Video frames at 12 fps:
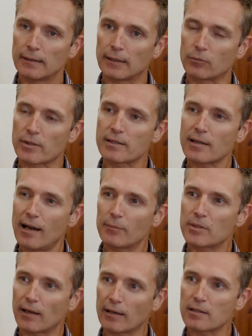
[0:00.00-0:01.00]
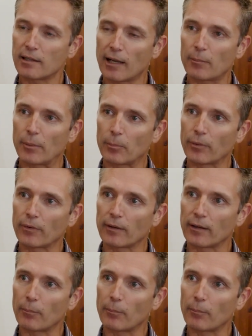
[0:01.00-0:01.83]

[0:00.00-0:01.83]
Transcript: it was time to actually come up with an